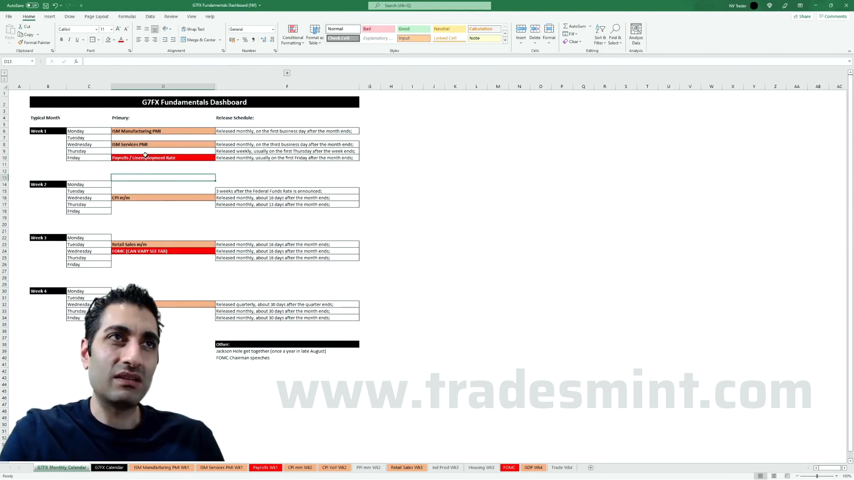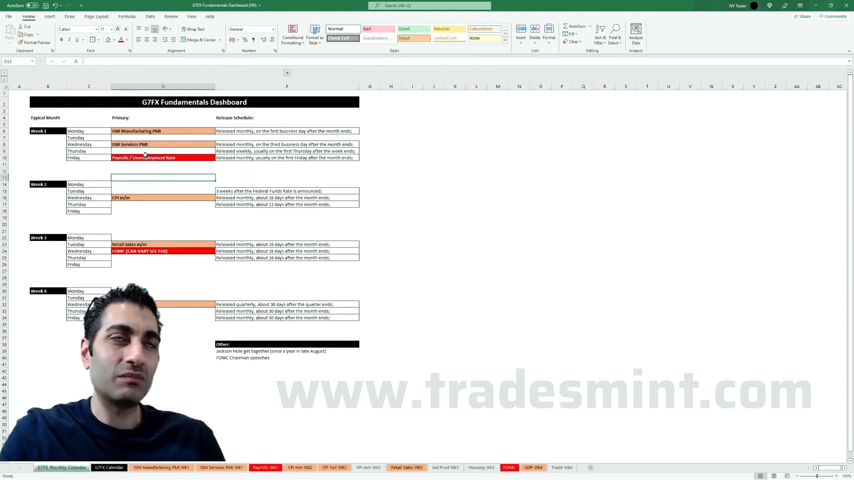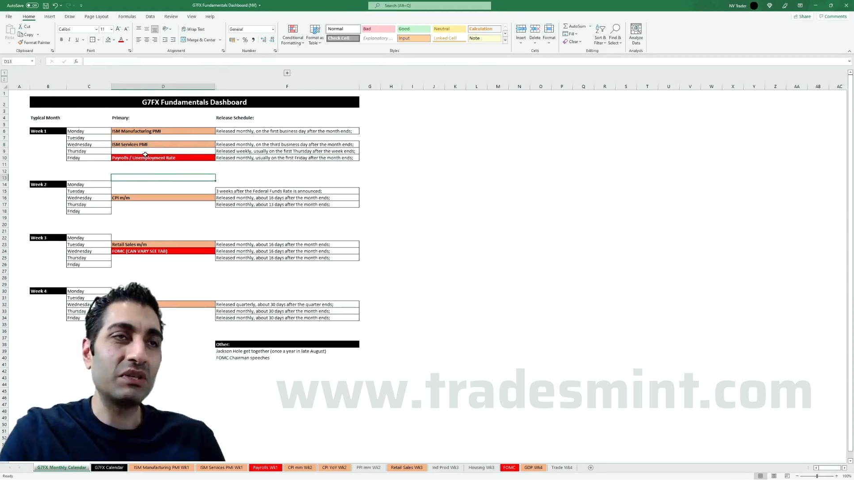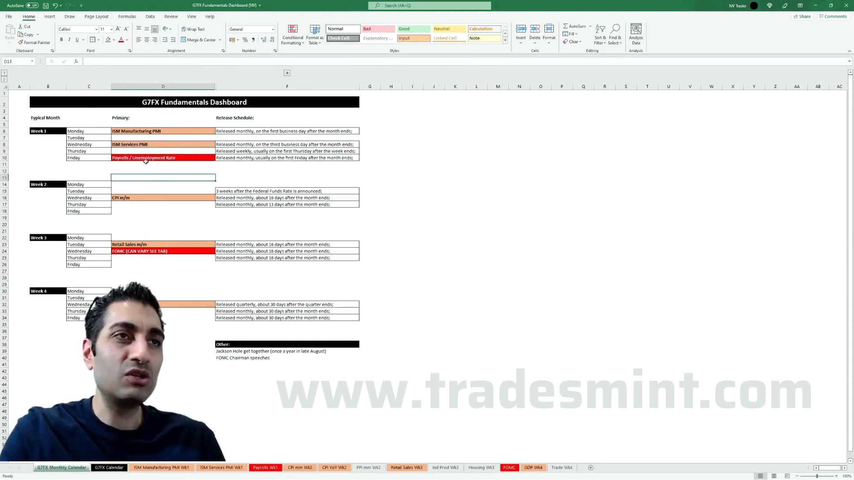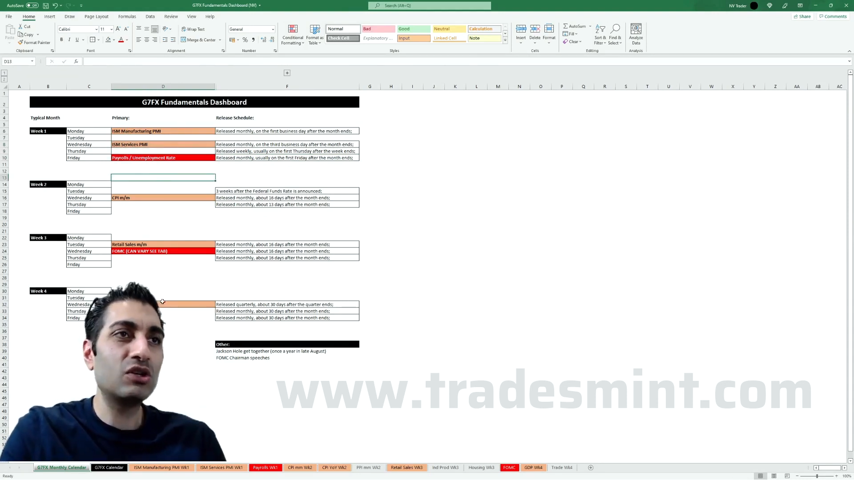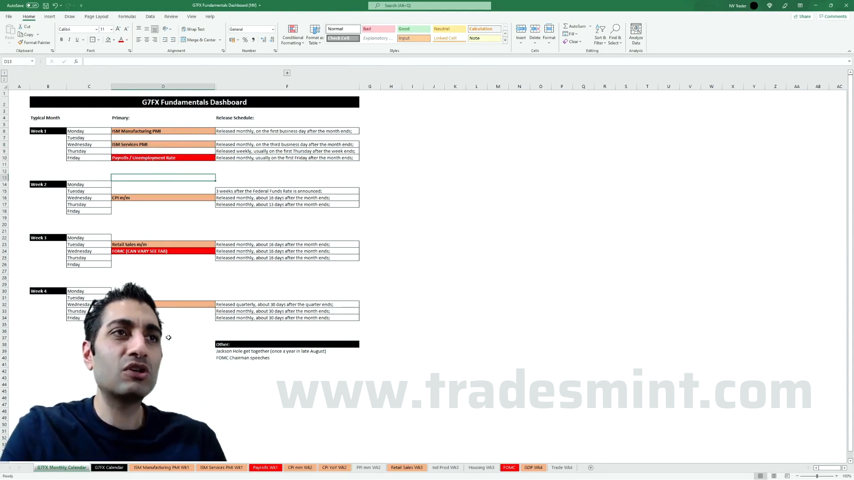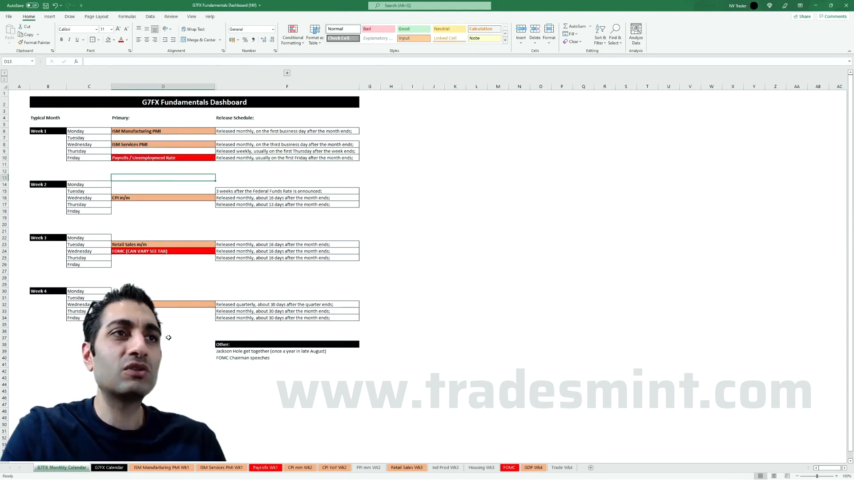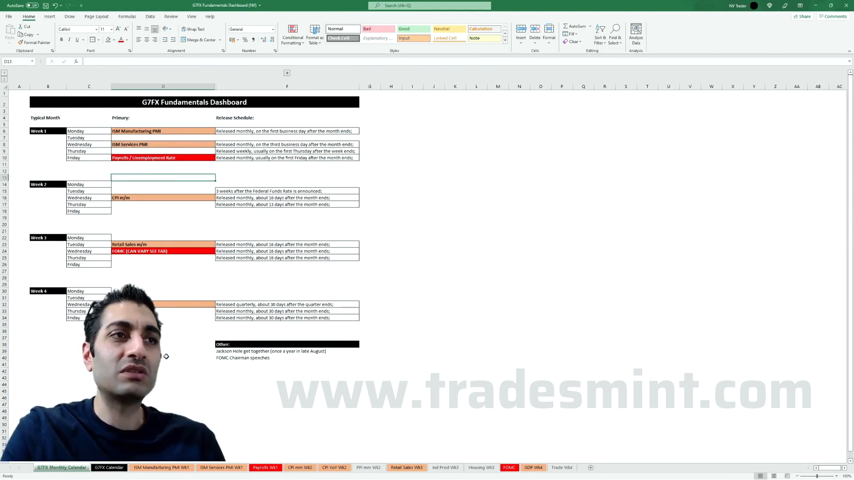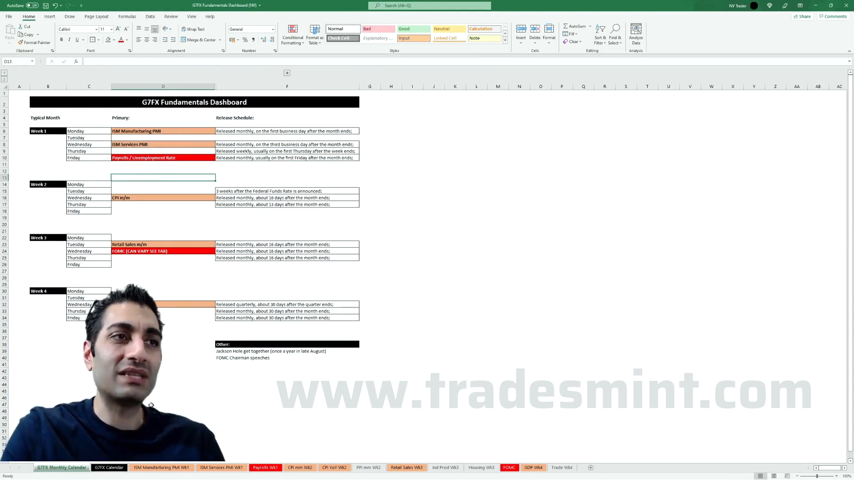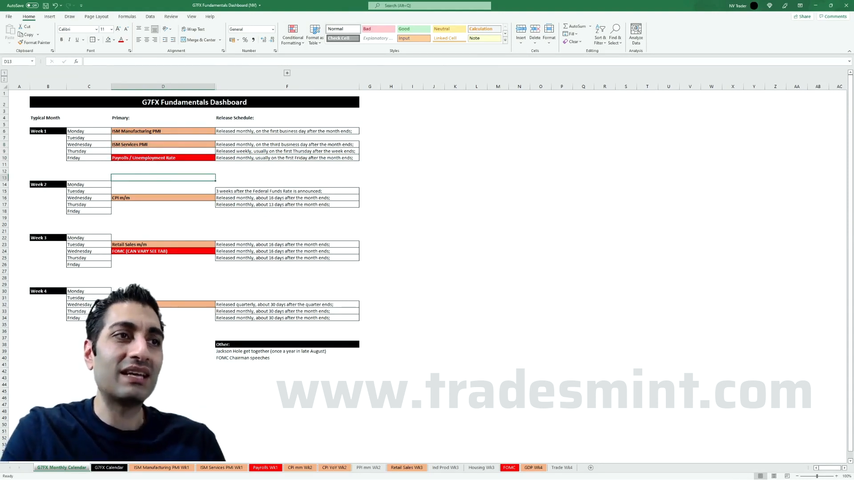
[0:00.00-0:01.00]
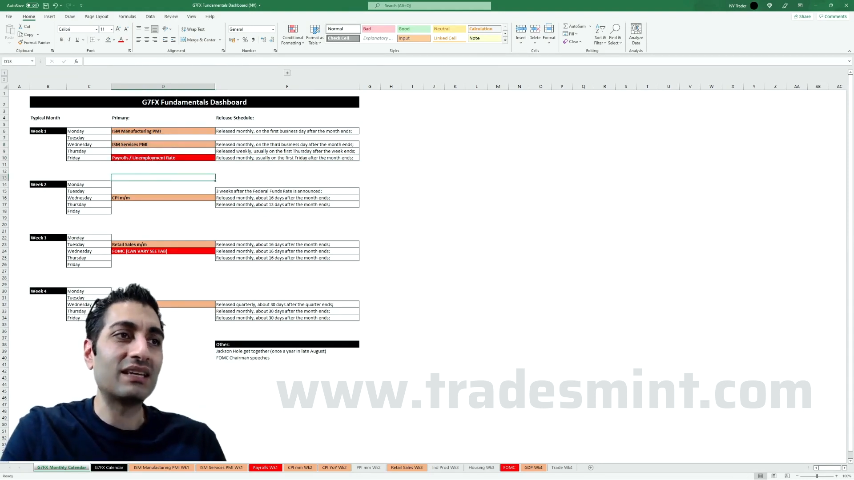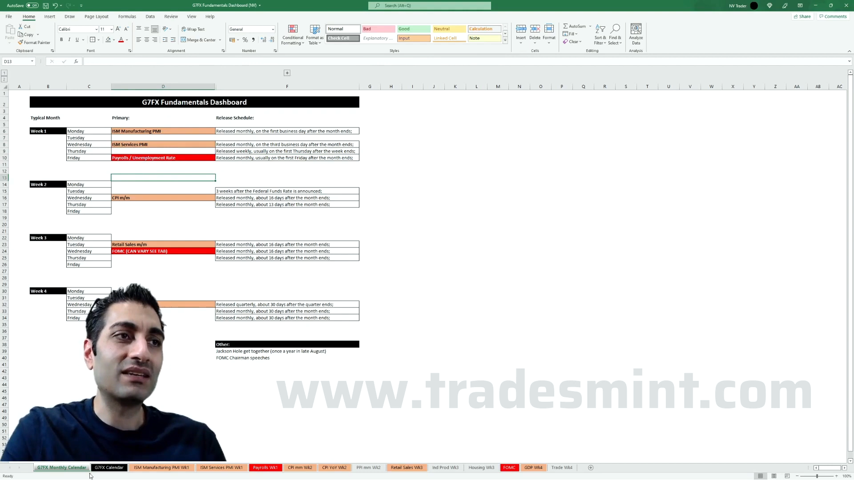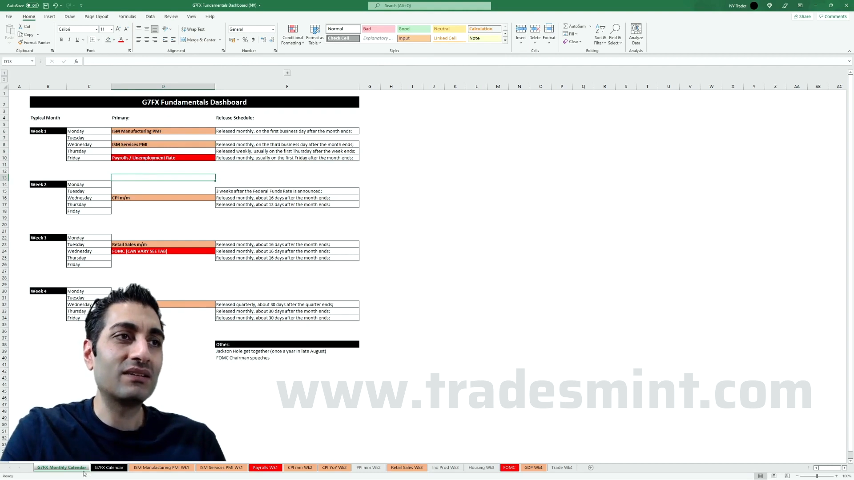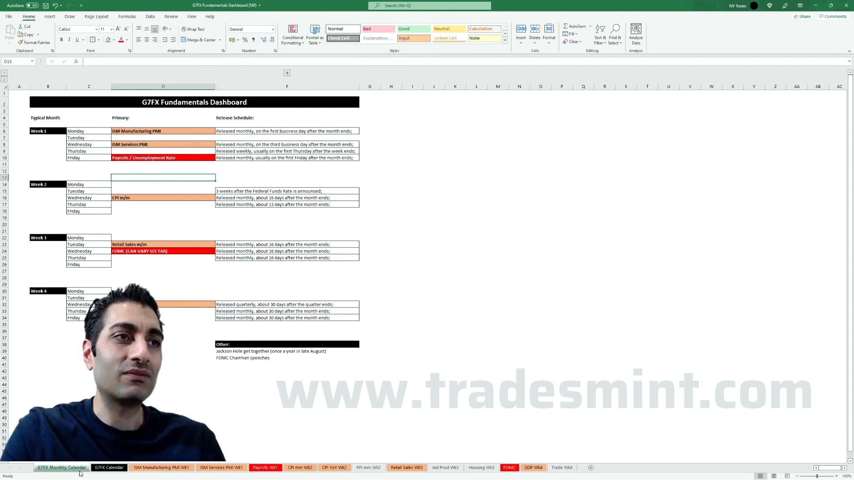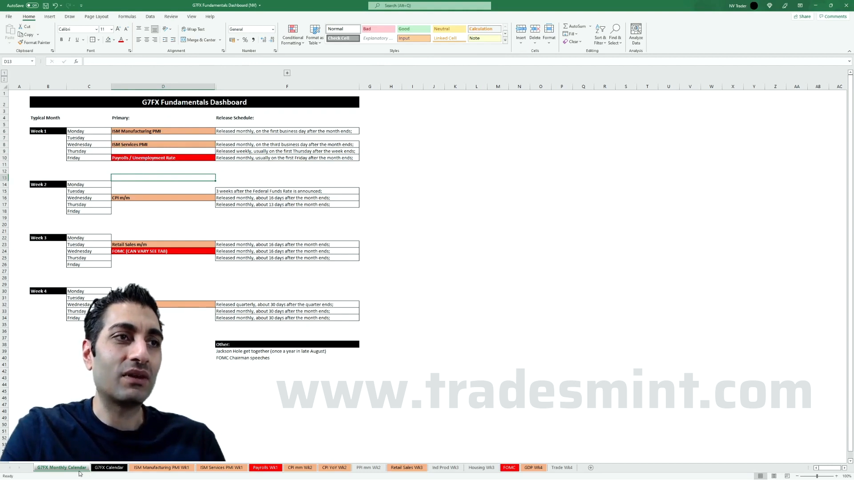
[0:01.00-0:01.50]
but you don't know the day,
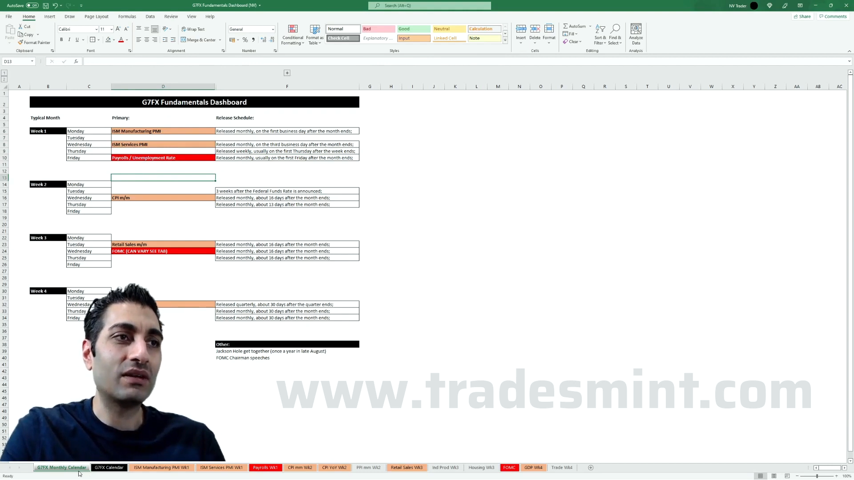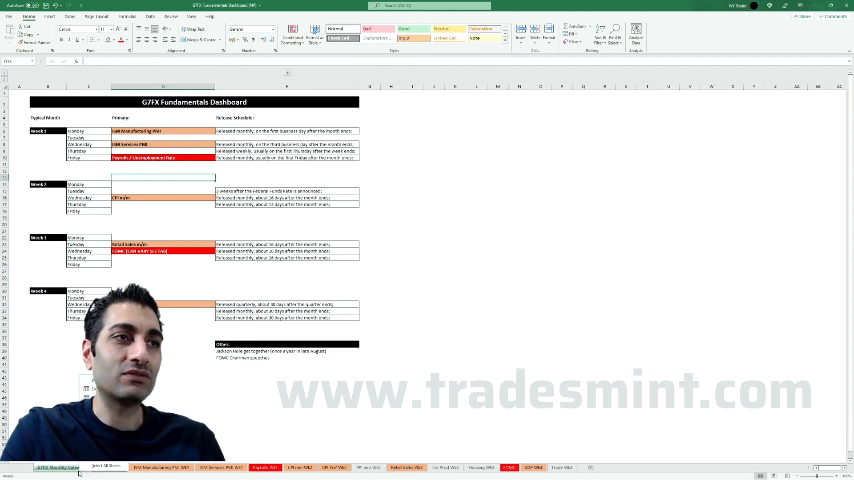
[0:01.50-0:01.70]
right?